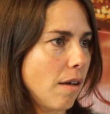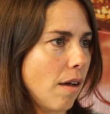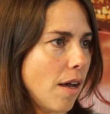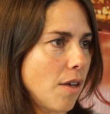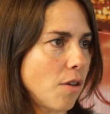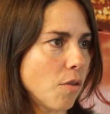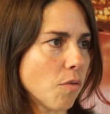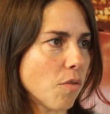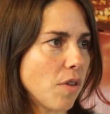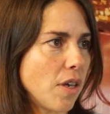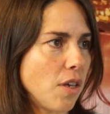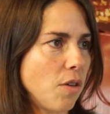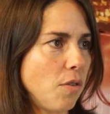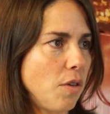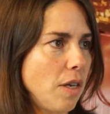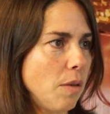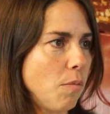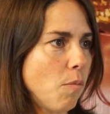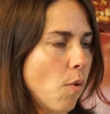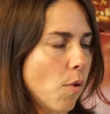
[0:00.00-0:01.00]
I don't think you
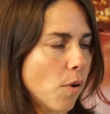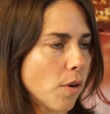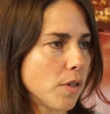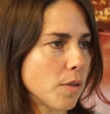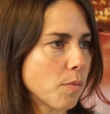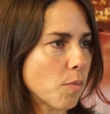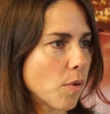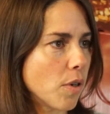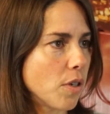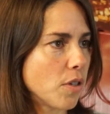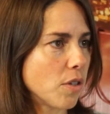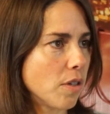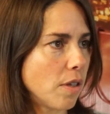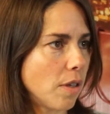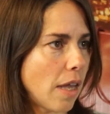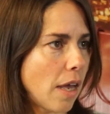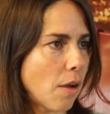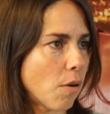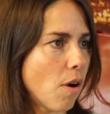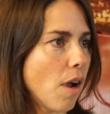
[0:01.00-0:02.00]
need more inspiration
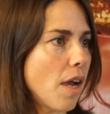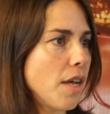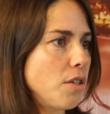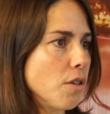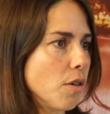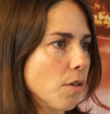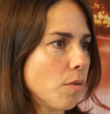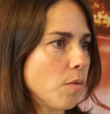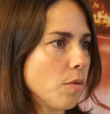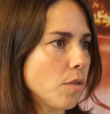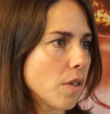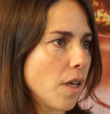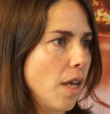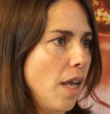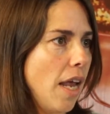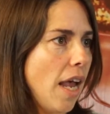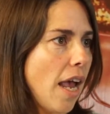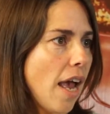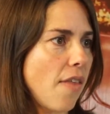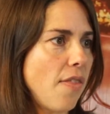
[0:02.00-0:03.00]
than that, or I don't.
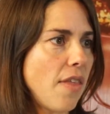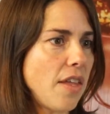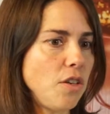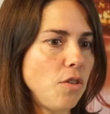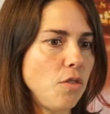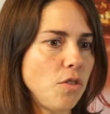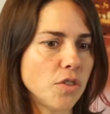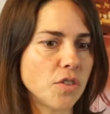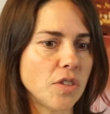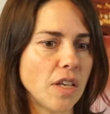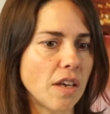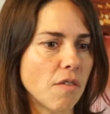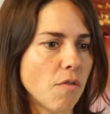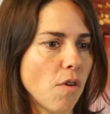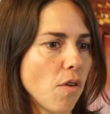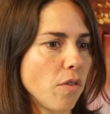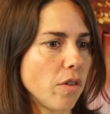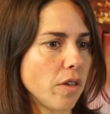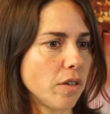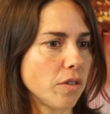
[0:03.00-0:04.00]
And then you just think of
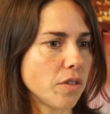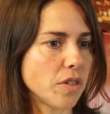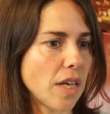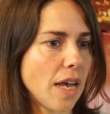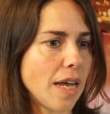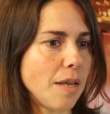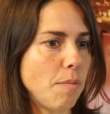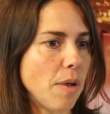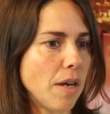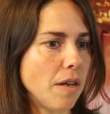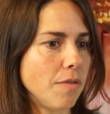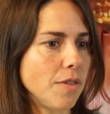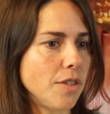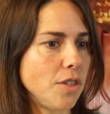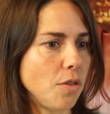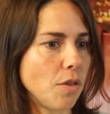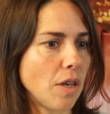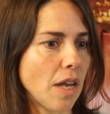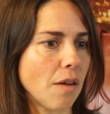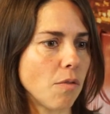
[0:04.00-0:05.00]
all the little side
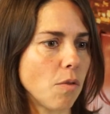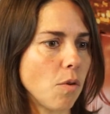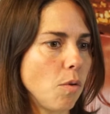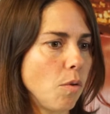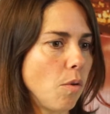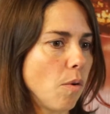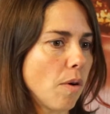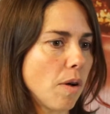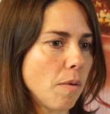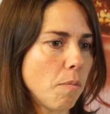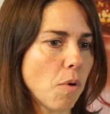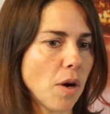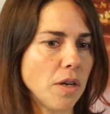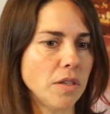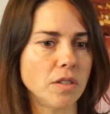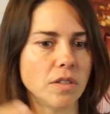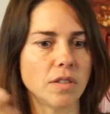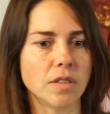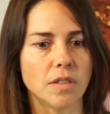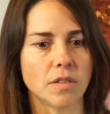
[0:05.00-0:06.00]
benefits you can have. Oh,
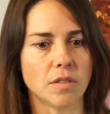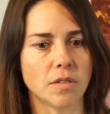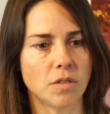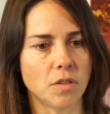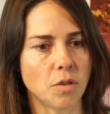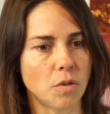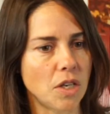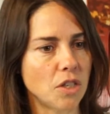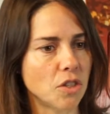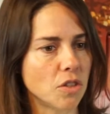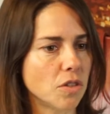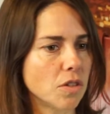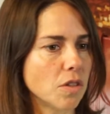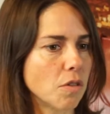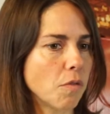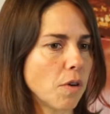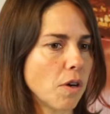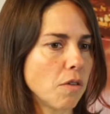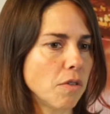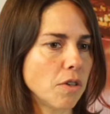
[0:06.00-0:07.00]
apprentices, donations to
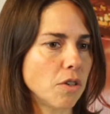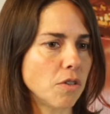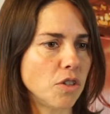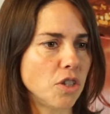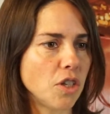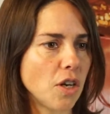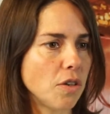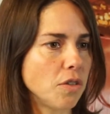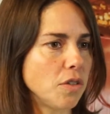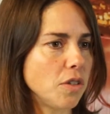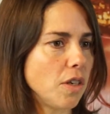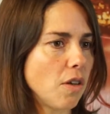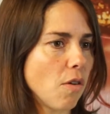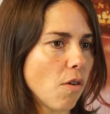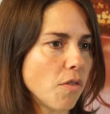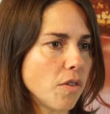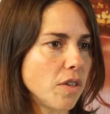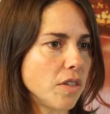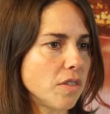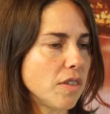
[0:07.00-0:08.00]
the firefighter charity,
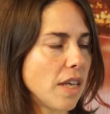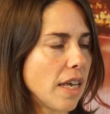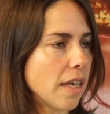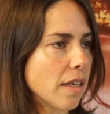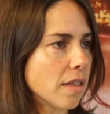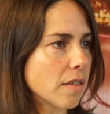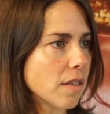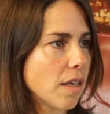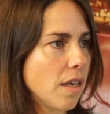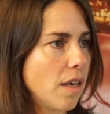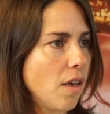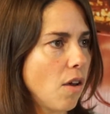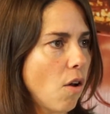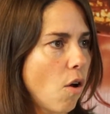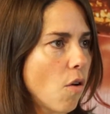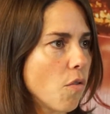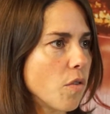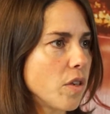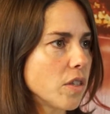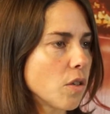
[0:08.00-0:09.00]
all these things,
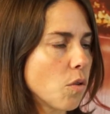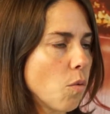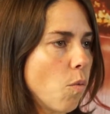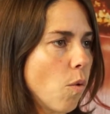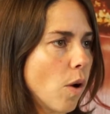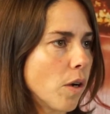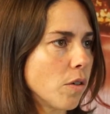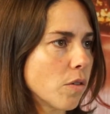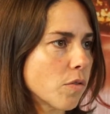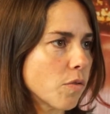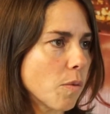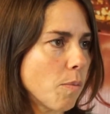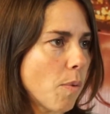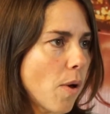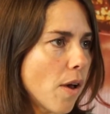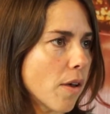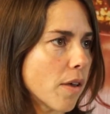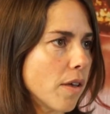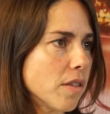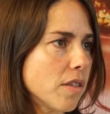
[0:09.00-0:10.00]
all these little wonderful
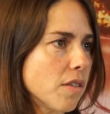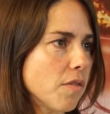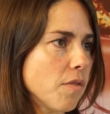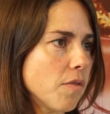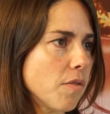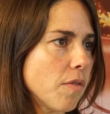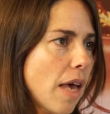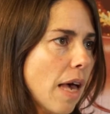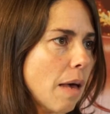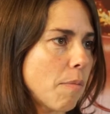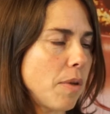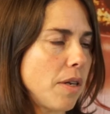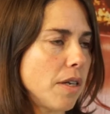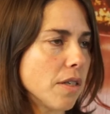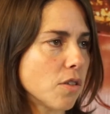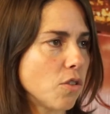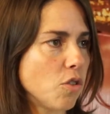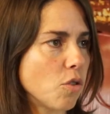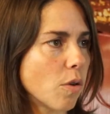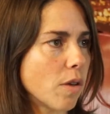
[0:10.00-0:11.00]
pockets of
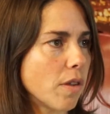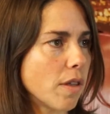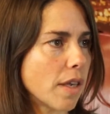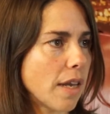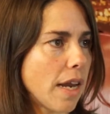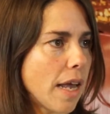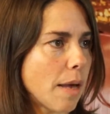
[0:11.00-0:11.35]
happiness and joy that can